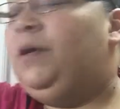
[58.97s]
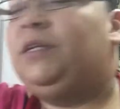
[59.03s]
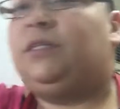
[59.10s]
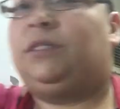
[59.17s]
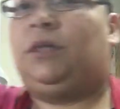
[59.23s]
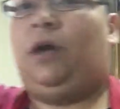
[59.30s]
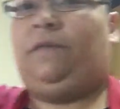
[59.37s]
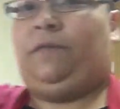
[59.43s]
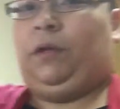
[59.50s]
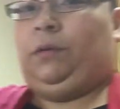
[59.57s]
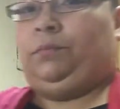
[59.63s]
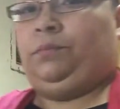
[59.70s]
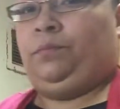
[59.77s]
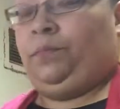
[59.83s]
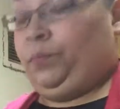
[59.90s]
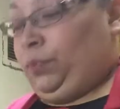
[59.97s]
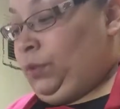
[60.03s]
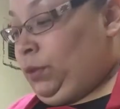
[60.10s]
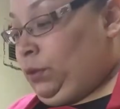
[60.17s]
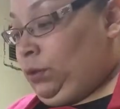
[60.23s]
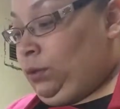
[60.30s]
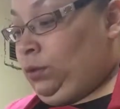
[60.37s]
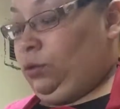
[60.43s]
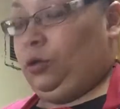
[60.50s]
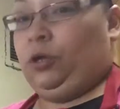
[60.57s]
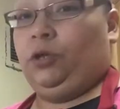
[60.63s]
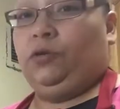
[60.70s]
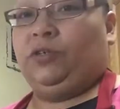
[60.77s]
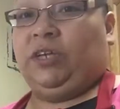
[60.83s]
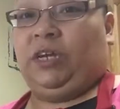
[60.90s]
stuffing. You
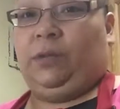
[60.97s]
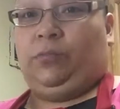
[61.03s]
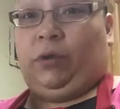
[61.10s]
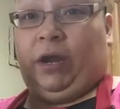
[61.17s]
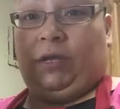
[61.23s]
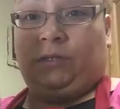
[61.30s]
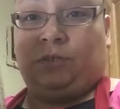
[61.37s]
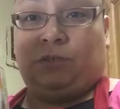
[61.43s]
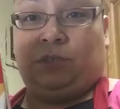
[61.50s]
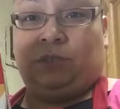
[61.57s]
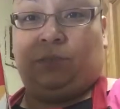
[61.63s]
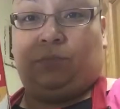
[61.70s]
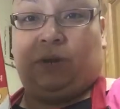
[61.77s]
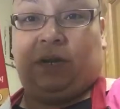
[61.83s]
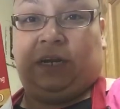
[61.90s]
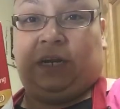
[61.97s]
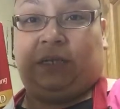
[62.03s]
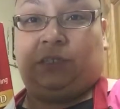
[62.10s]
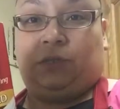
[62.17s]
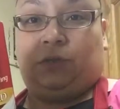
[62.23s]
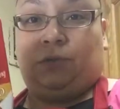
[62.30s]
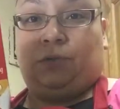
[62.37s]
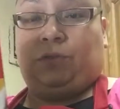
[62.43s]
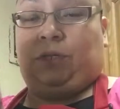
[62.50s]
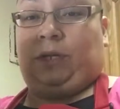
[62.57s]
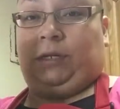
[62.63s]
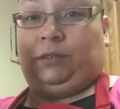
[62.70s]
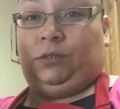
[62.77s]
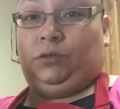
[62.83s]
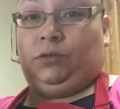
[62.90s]
can use any brand, so this is the brand I like to use, and I
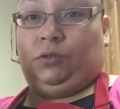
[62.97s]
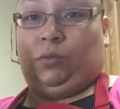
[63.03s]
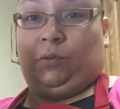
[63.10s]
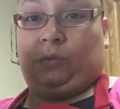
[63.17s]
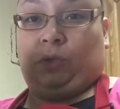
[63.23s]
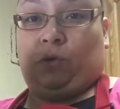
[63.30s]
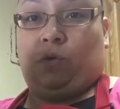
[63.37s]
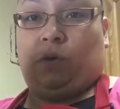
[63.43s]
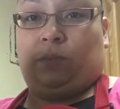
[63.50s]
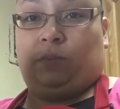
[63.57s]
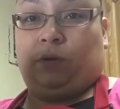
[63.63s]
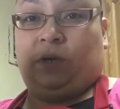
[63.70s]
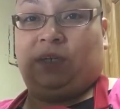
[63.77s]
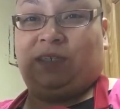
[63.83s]
like to use the one with the cornbread